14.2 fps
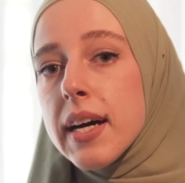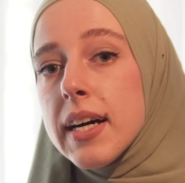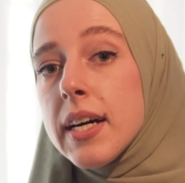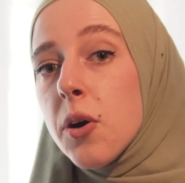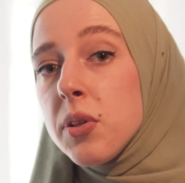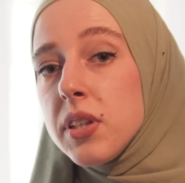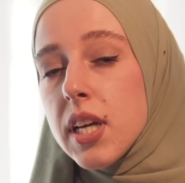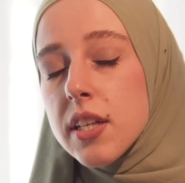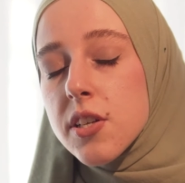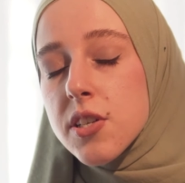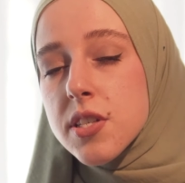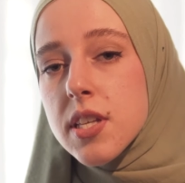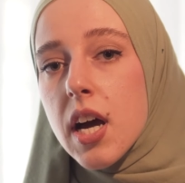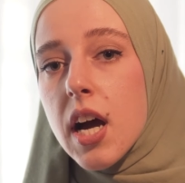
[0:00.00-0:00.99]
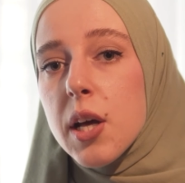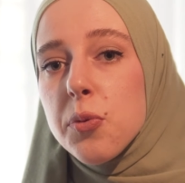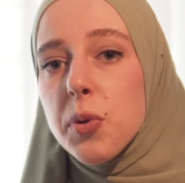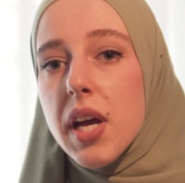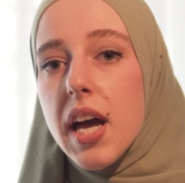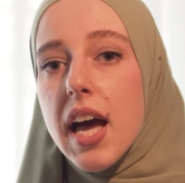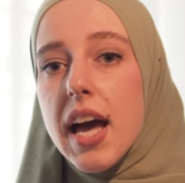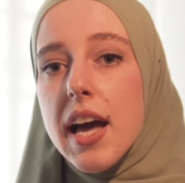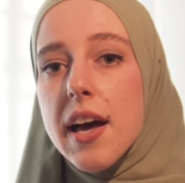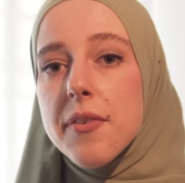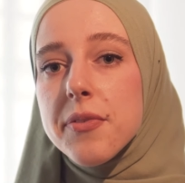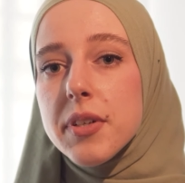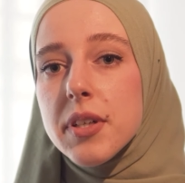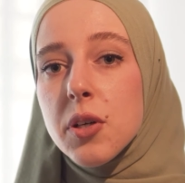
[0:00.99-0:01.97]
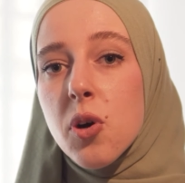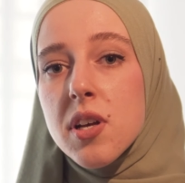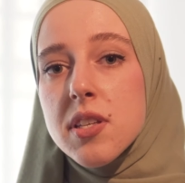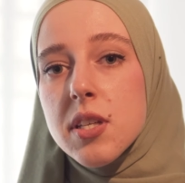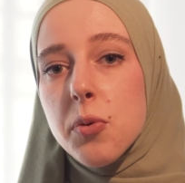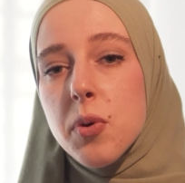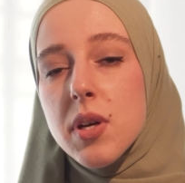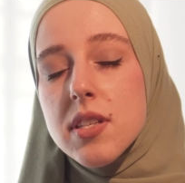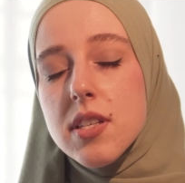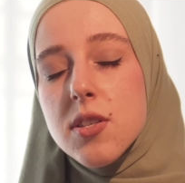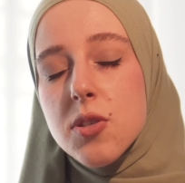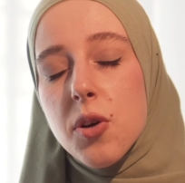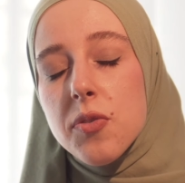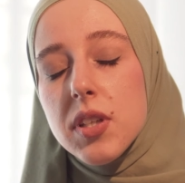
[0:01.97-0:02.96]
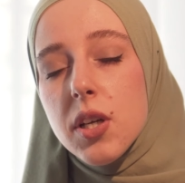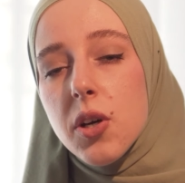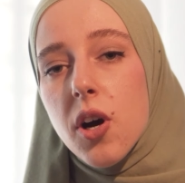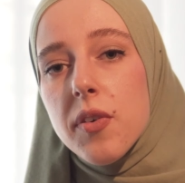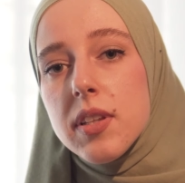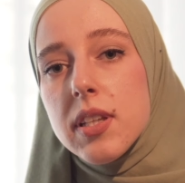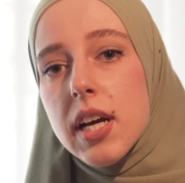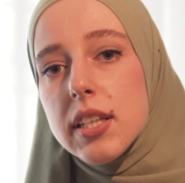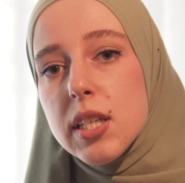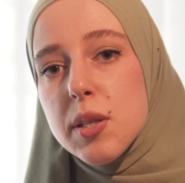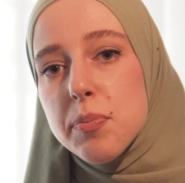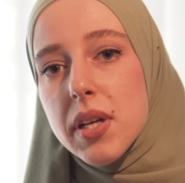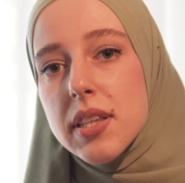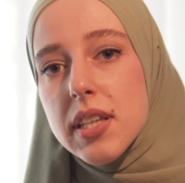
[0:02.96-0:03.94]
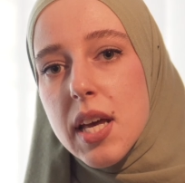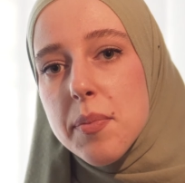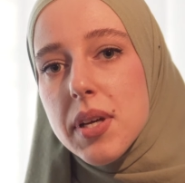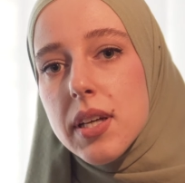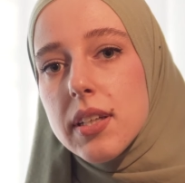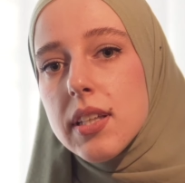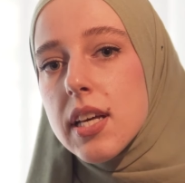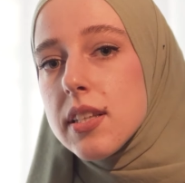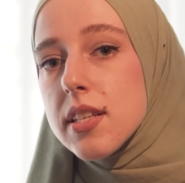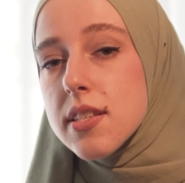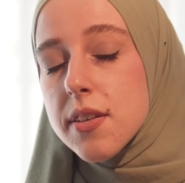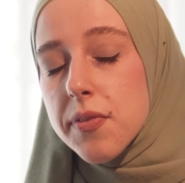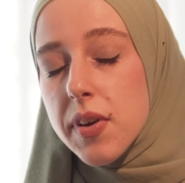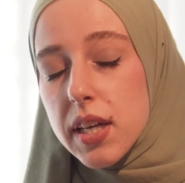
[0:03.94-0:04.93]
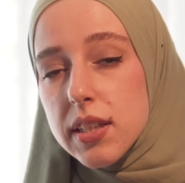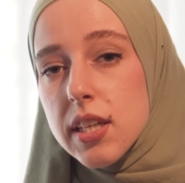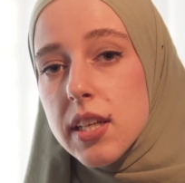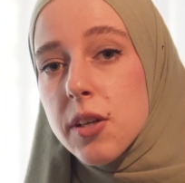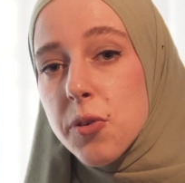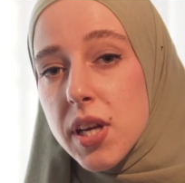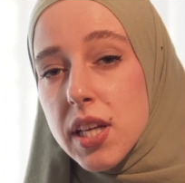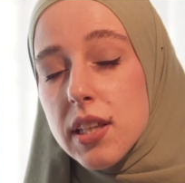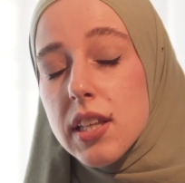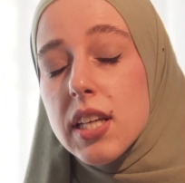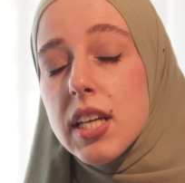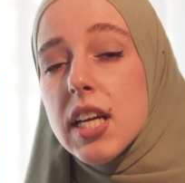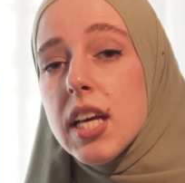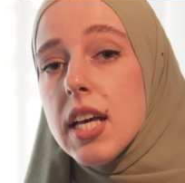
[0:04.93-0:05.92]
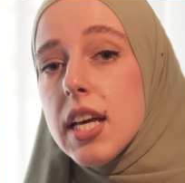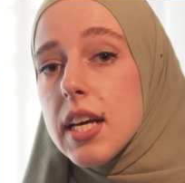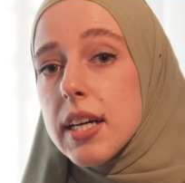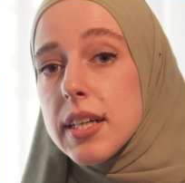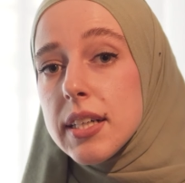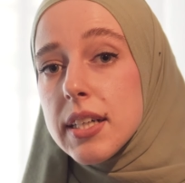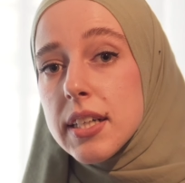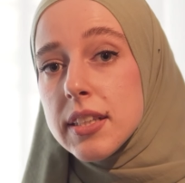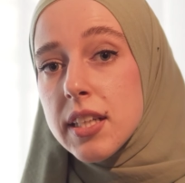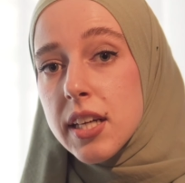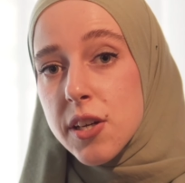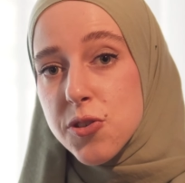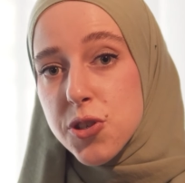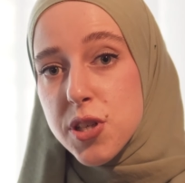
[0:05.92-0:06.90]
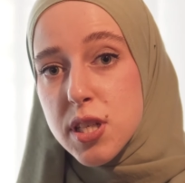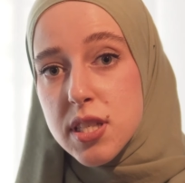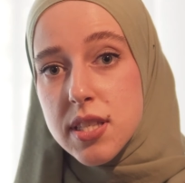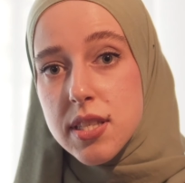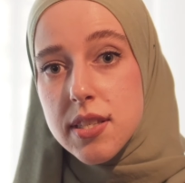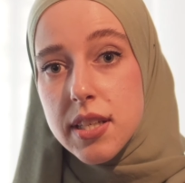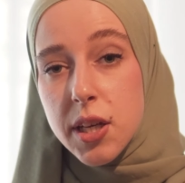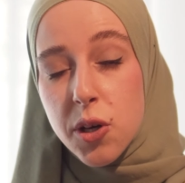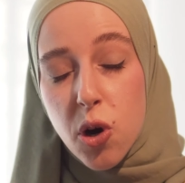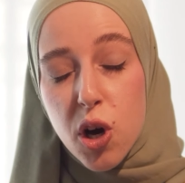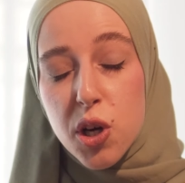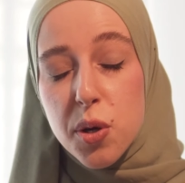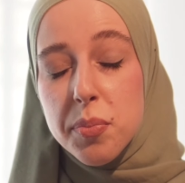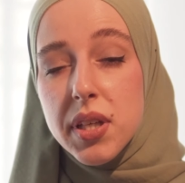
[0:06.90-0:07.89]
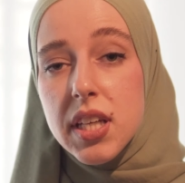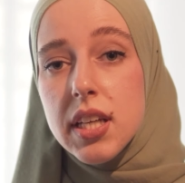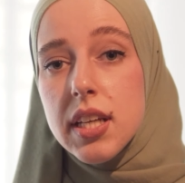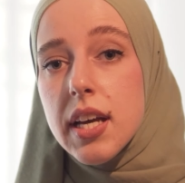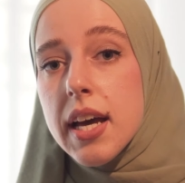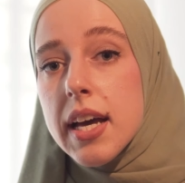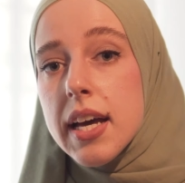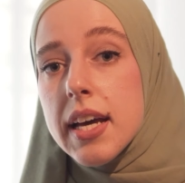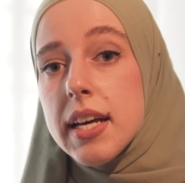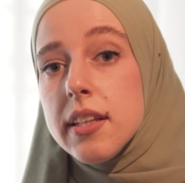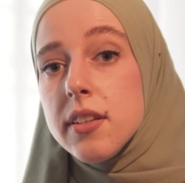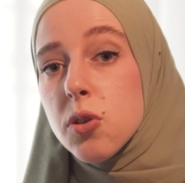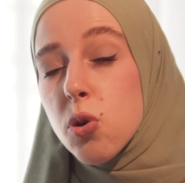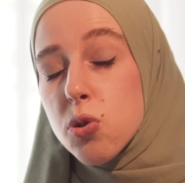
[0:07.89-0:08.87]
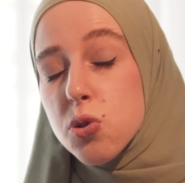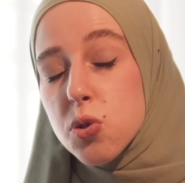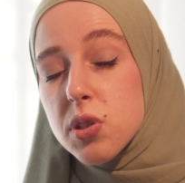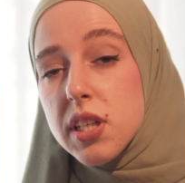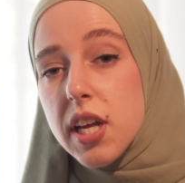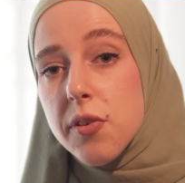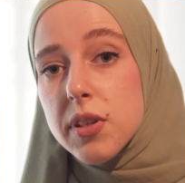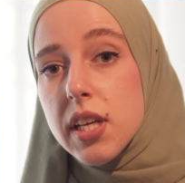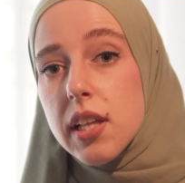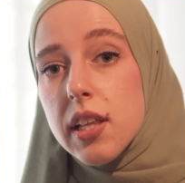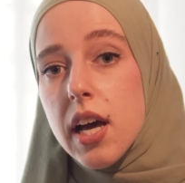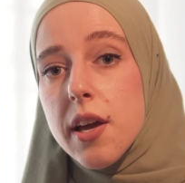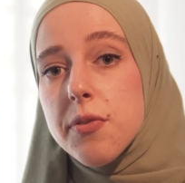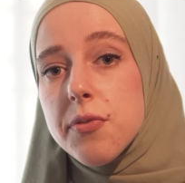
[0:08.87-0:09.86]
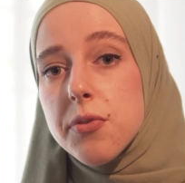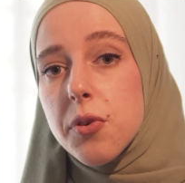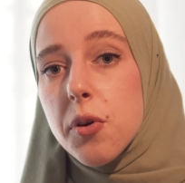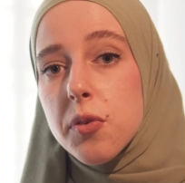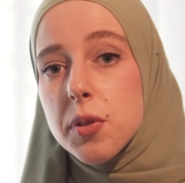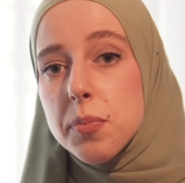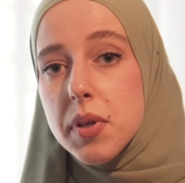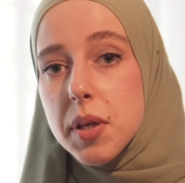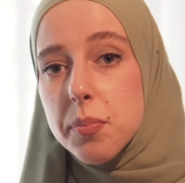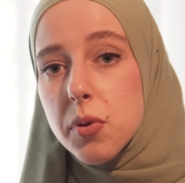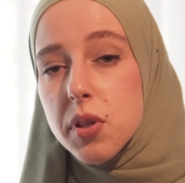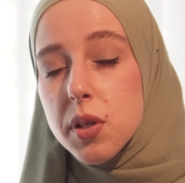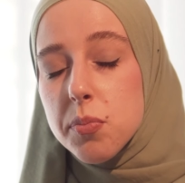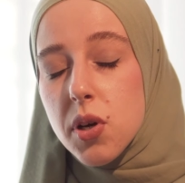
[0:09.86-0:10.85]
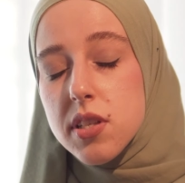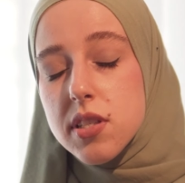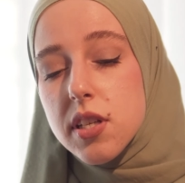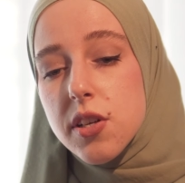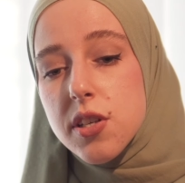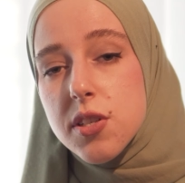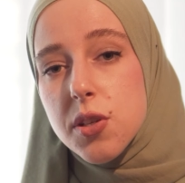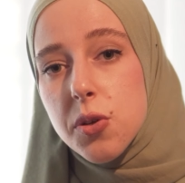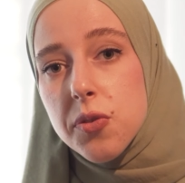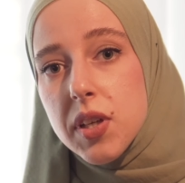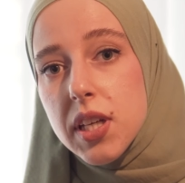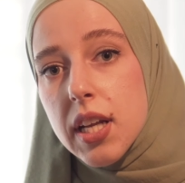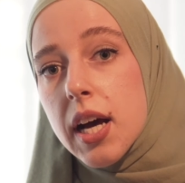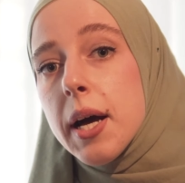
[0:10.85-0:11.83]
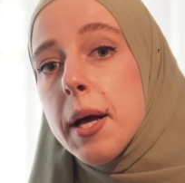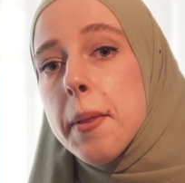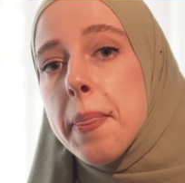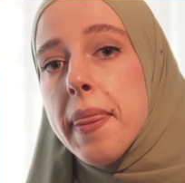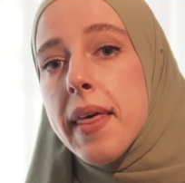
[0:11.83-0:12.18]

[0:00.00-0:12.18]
On the other side we have consequences of the COVID-19 pandemic that is affecting greatly the country's economy and also the everyday life of the people in Bosnia and Herzegovina.